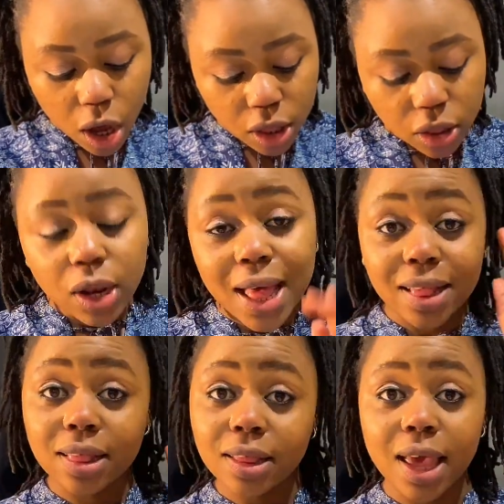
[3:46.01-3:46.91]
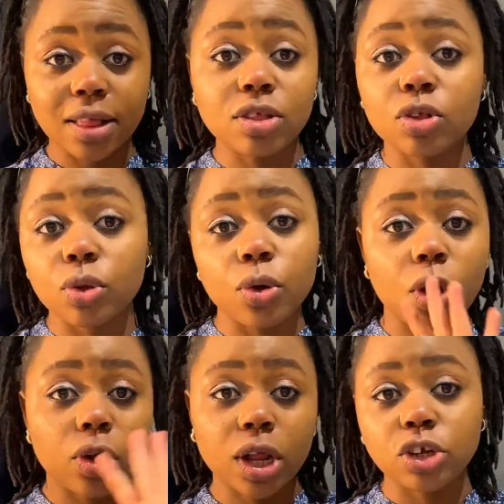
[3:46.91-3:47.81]
So let's get into
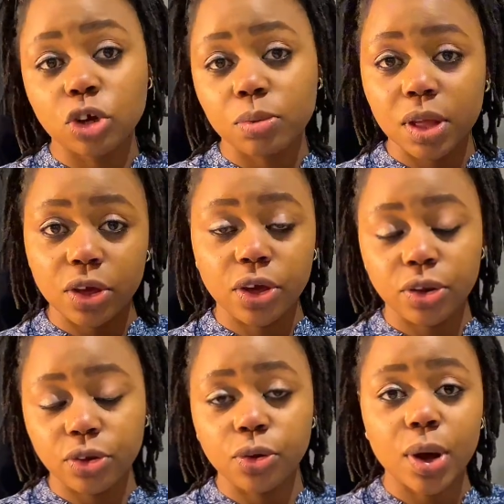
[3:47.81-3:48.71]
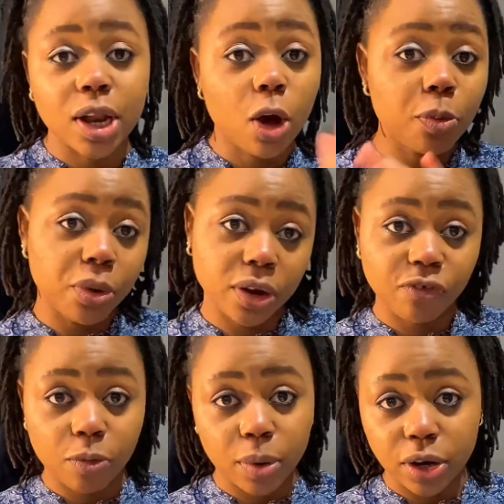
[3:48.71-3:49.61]
other jobs that you could do. And I'll be reading
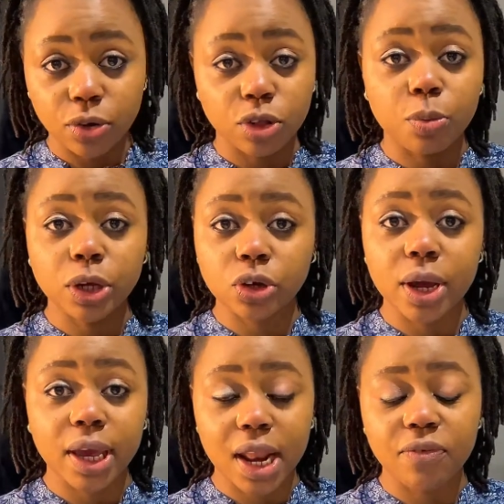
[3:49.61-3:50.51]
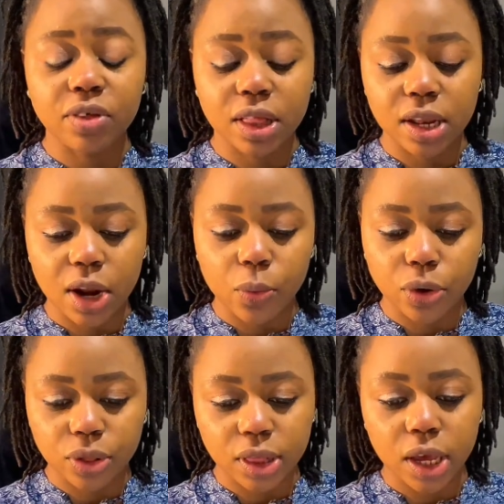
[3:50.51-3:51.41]
from my notes to make sure I get everything that I
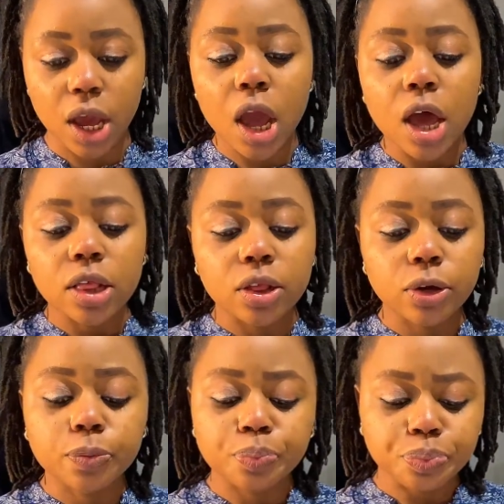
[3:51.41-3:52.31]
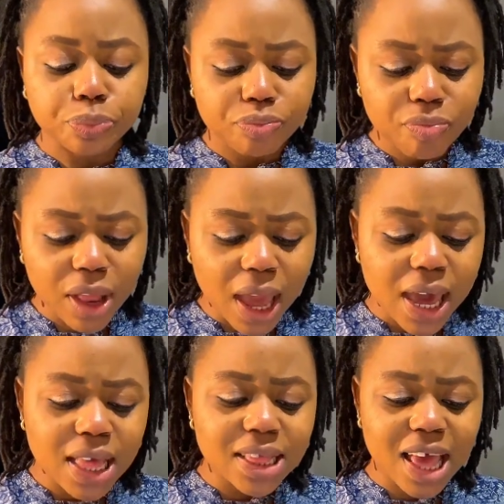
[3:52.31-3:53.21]
want to say. So
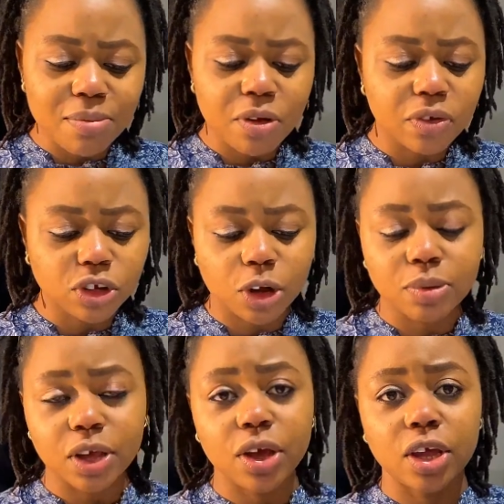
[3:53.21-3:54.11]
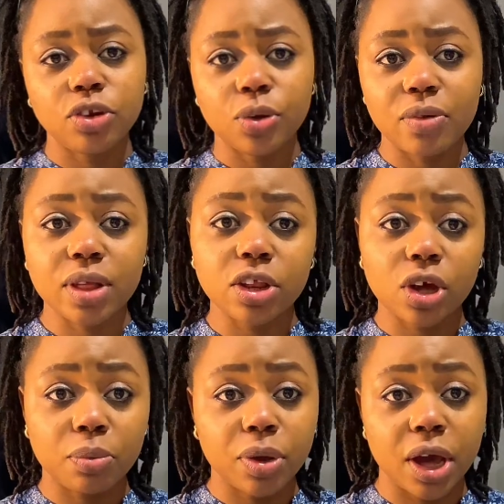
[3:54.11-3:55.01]
in terms of the jobs that you can do, I've said you
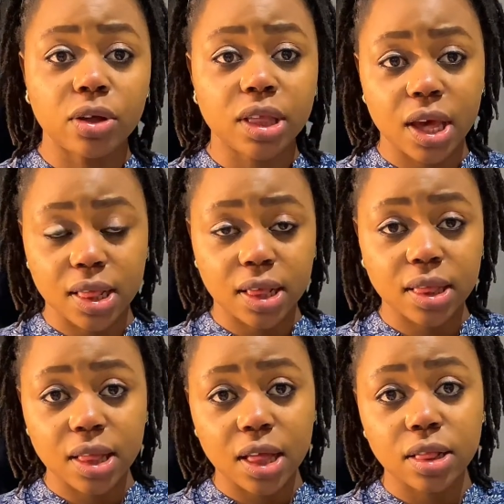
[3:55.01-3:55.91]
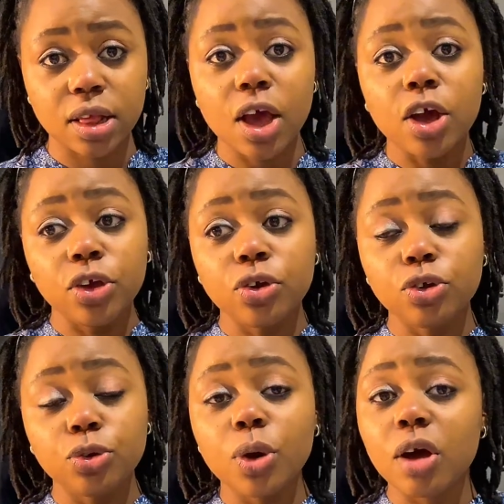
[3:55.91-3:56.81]
can be a healthcare assistant. You
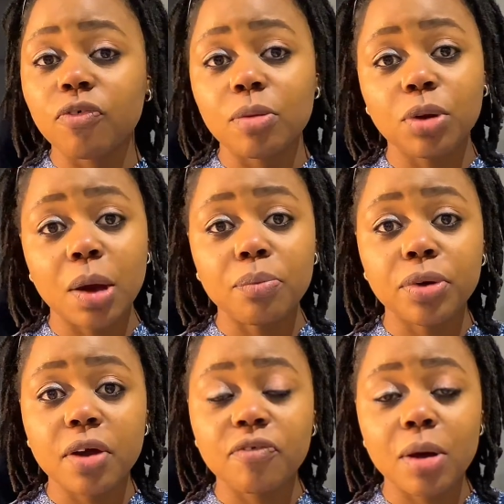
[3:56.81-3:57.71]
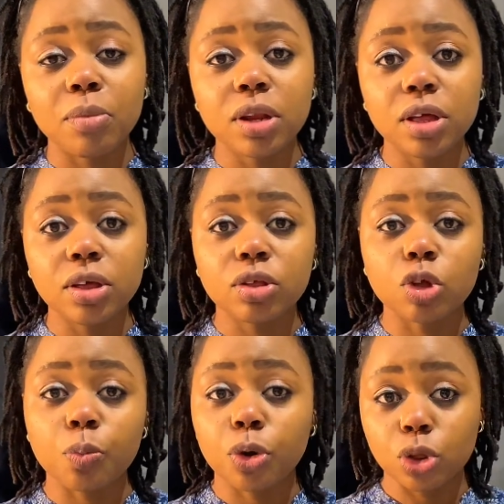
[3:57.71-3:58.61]
can be a family
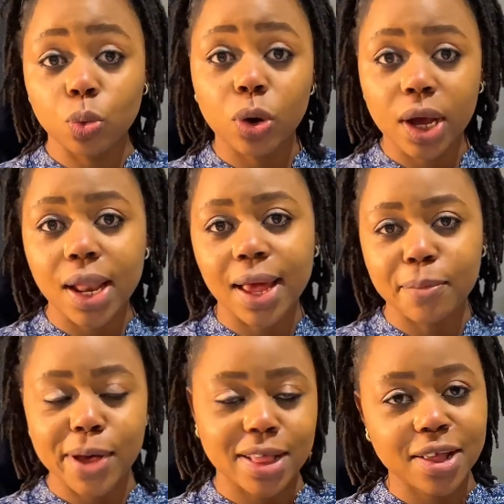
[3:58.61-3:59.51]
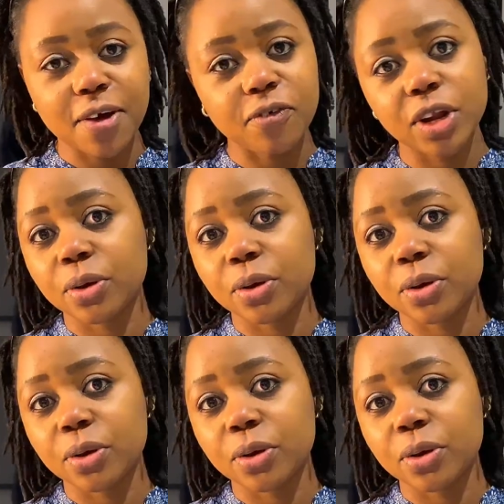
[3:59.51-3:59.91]
support worker like myself.